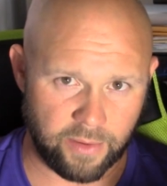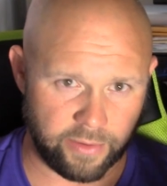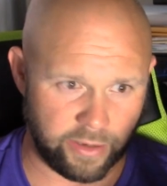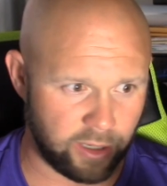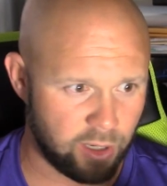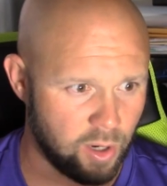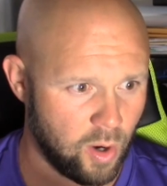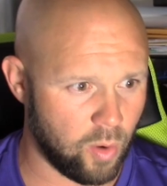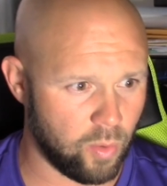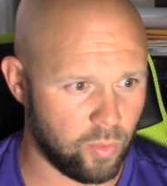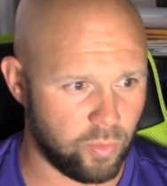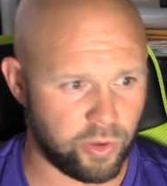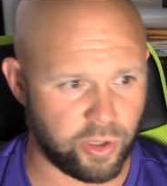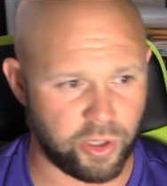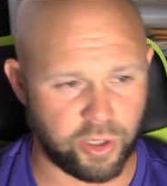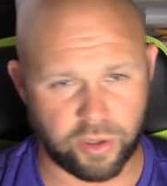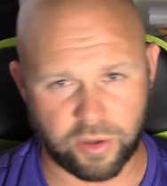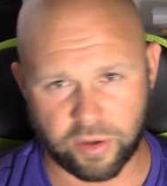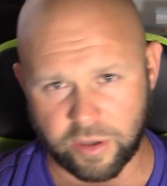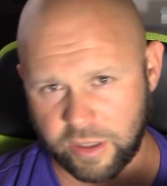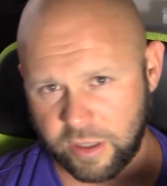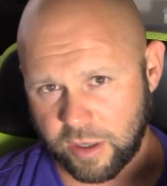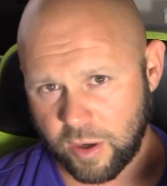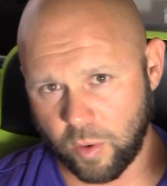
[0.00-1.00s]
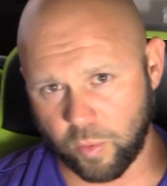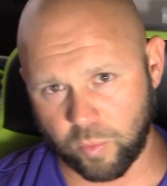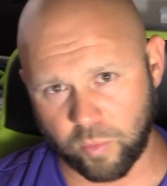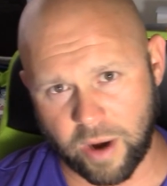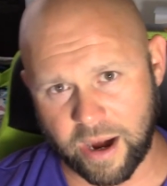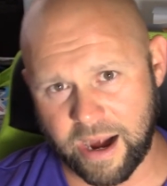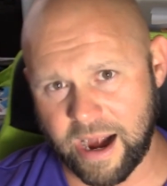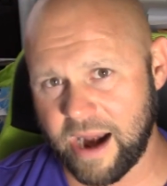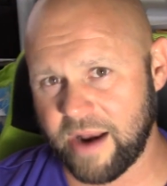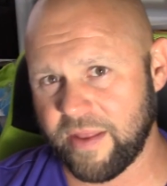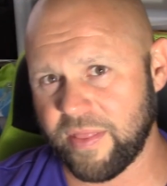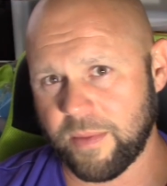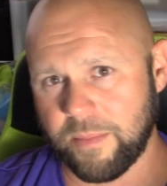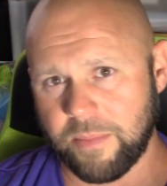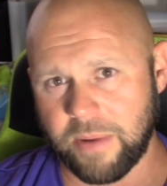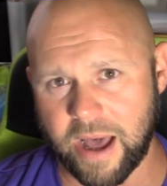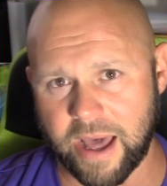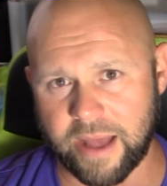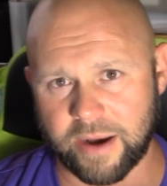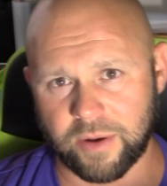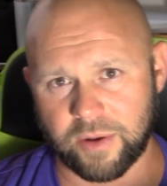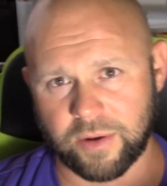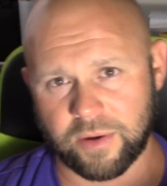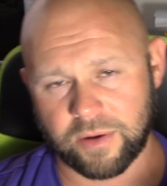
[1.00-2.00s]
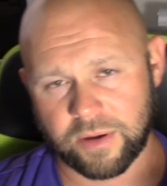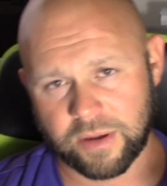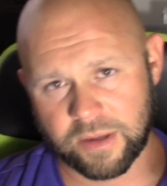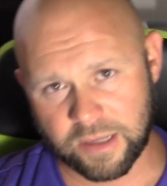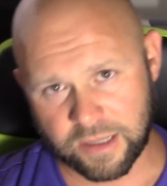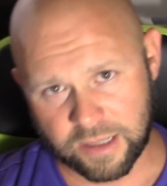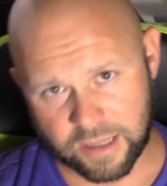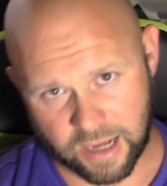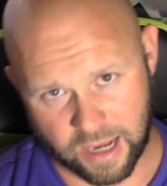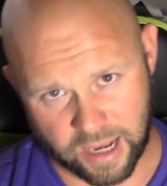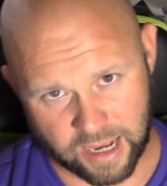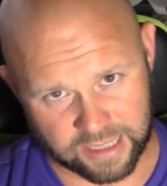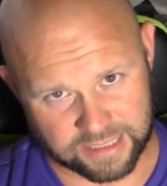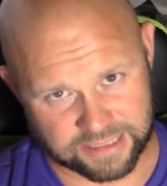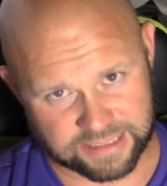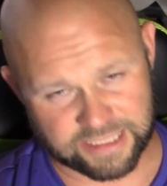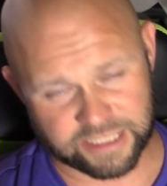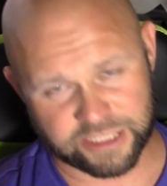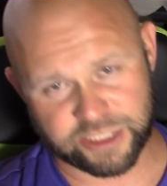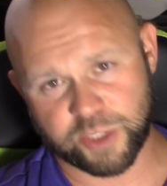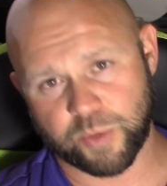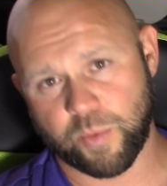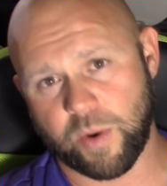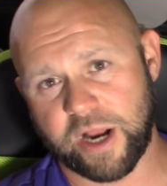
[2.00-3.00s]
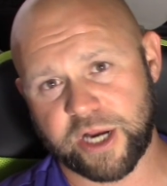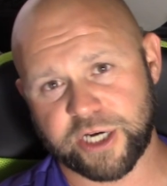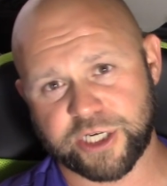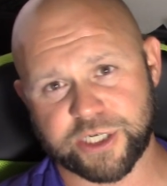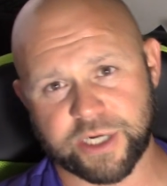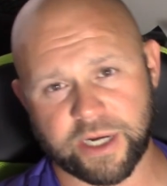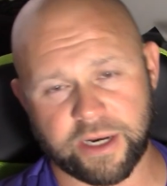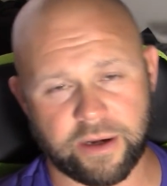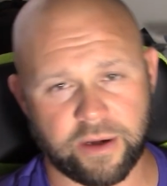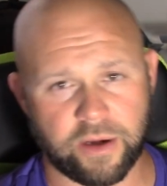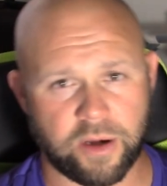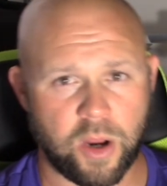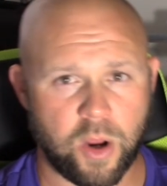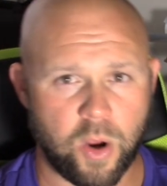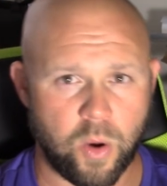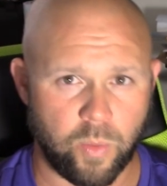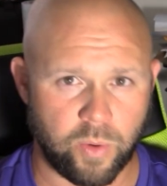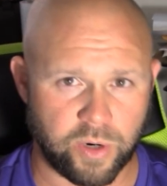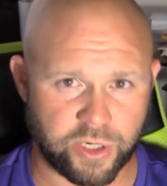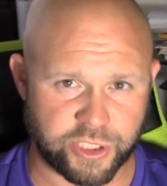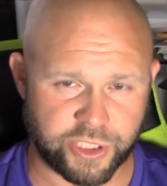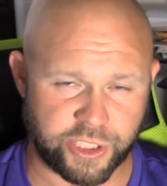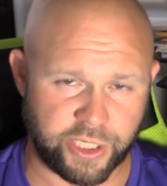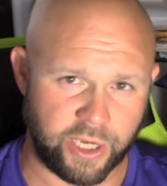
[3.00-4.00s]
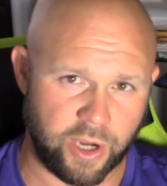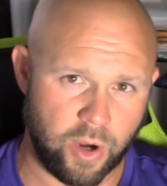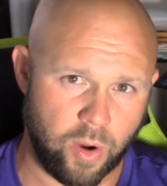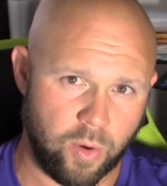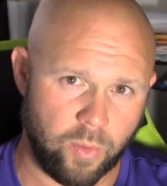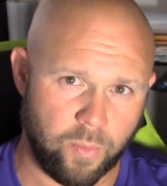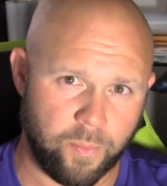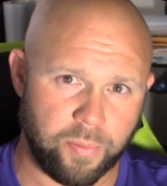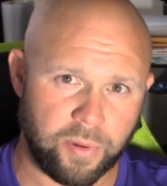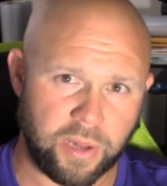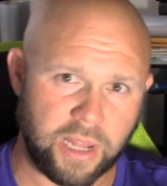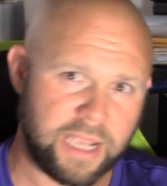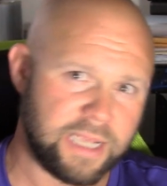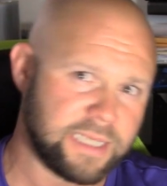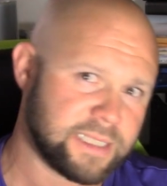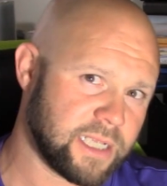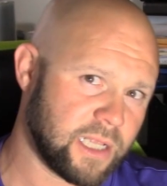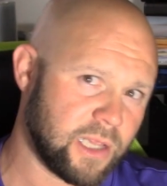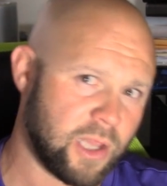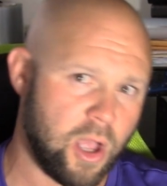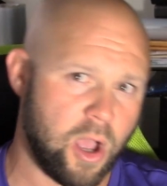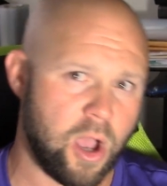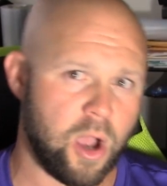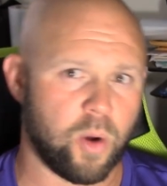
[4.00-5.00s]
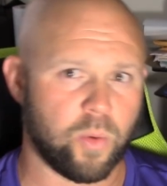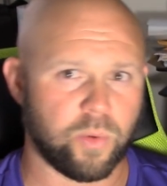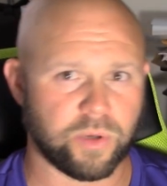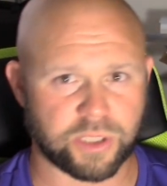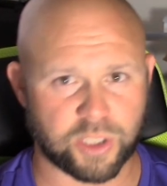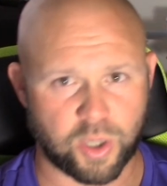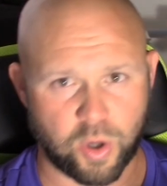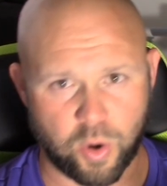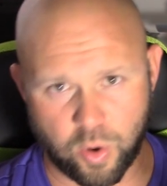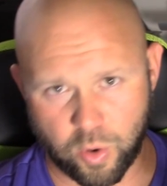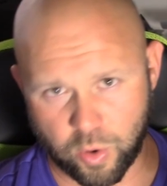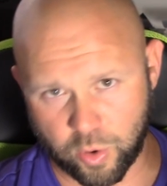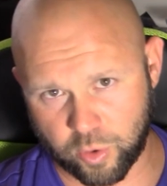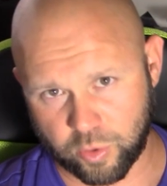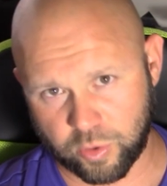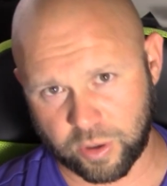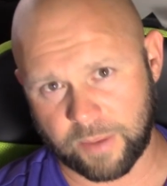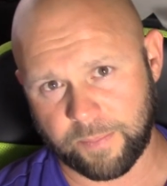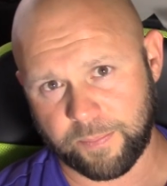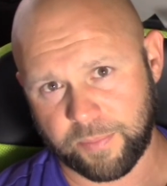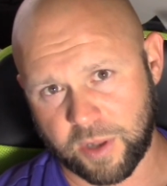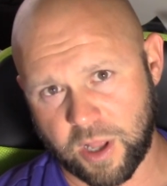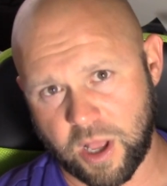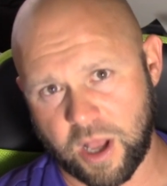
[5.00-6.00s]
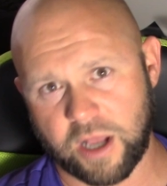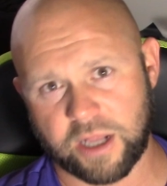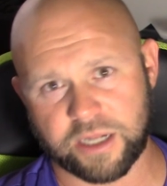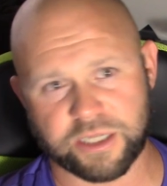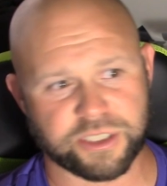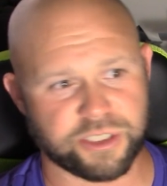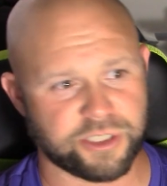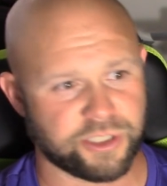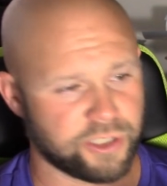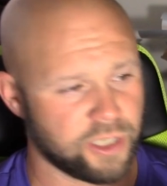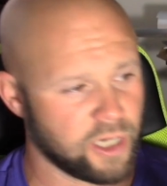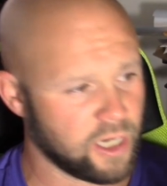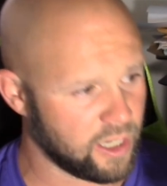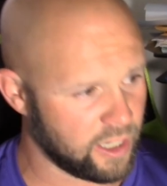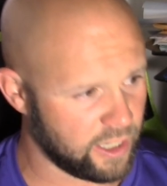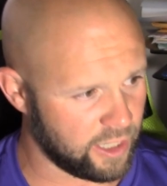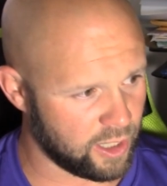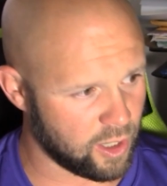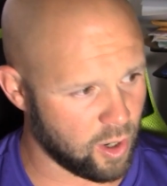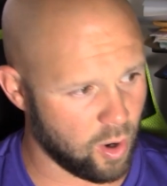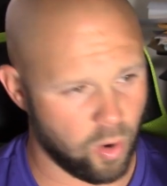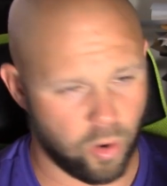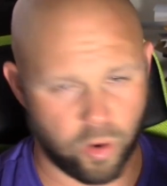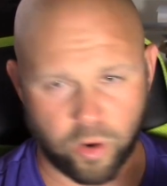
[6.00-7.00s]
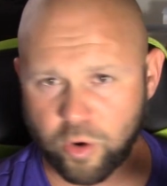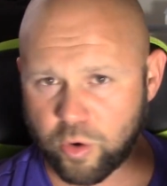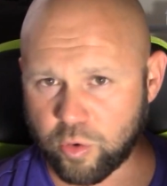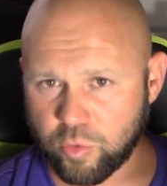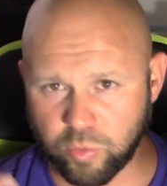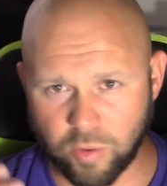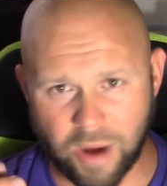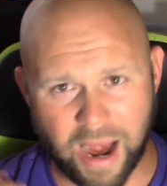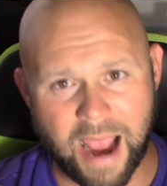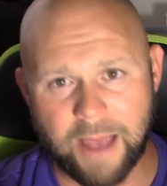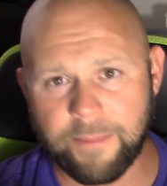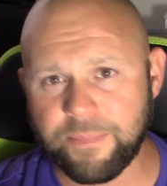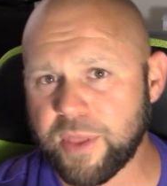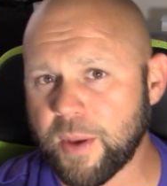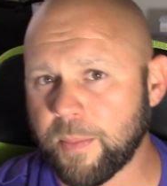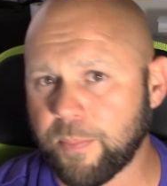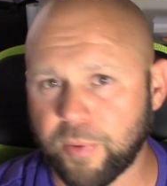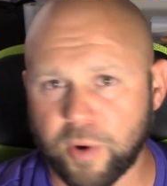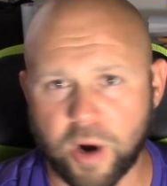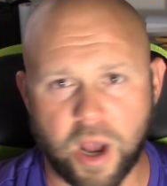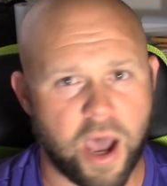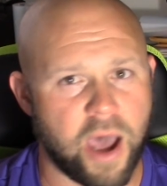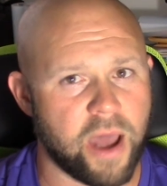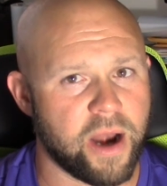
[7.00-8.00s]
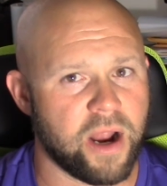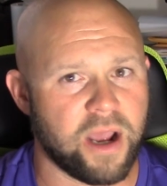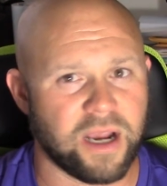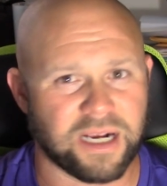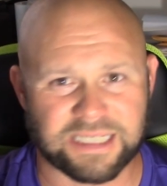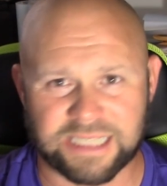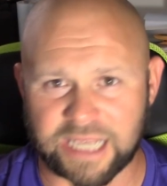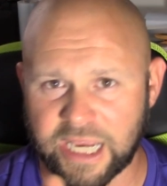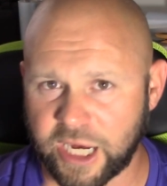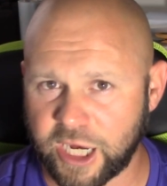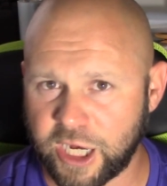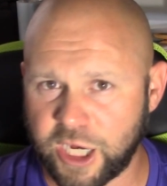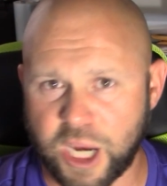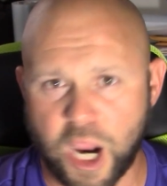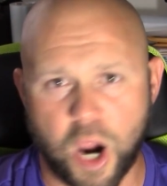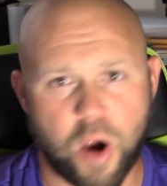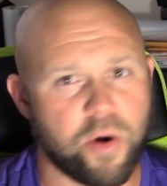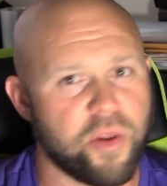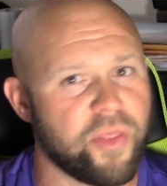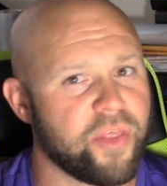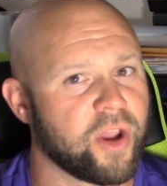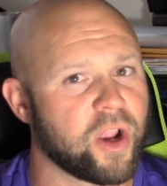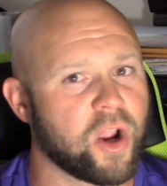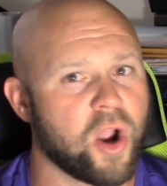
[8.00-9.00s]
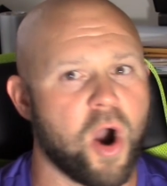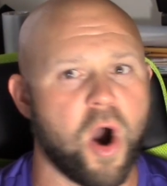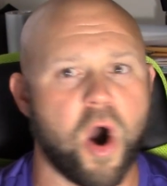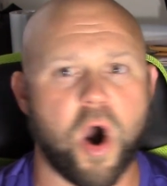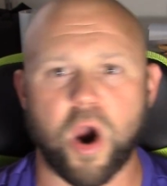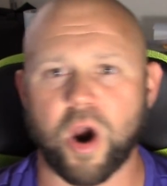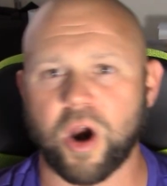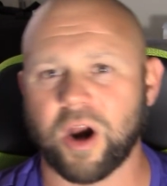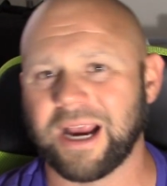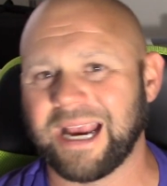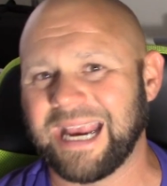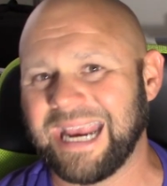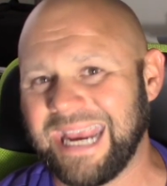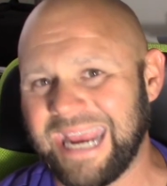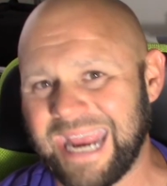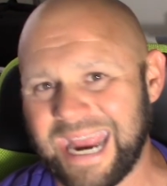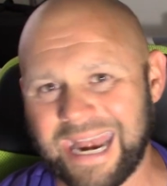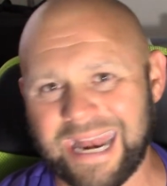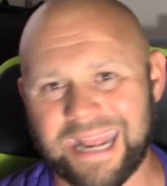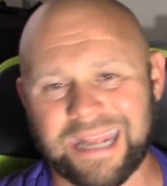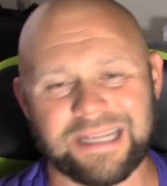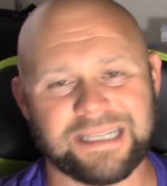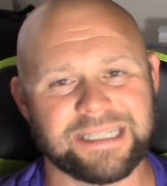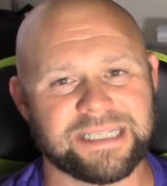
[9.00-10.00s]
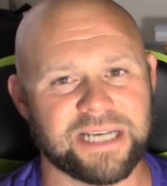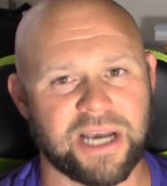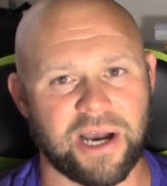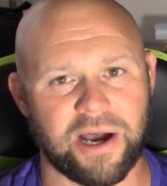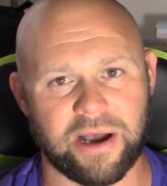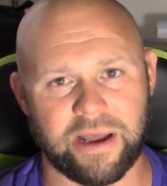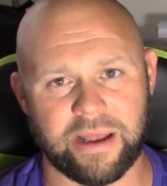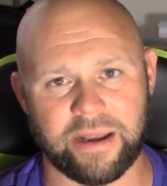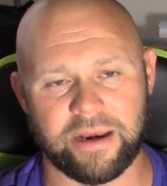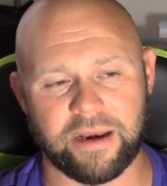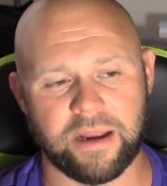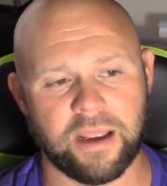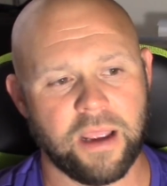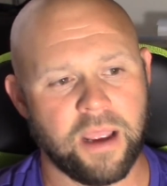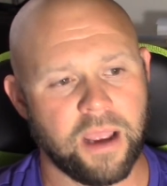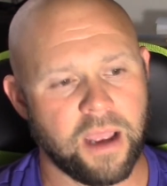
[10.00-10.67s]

know, right out of the bottle situation, which, you know, plays along with the whole Grip Launch. You know, grab the products and go to the car, get it done.